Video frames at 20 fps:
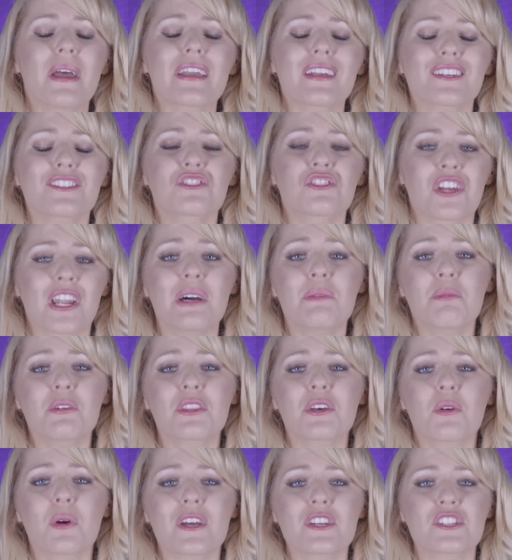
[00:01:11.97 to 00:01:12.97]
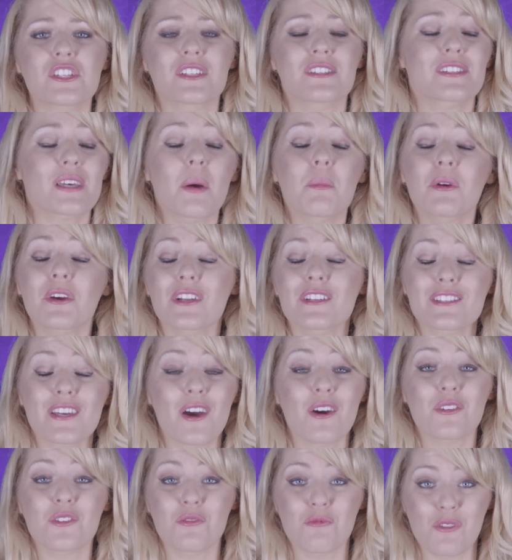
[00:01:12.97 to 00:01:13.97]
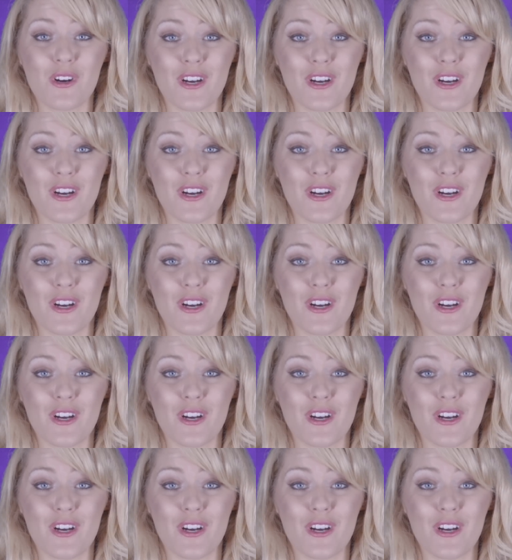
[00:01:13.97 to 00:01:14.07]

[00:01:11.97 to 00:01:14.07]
Bec, shut up with the questions. I'm gonna tell you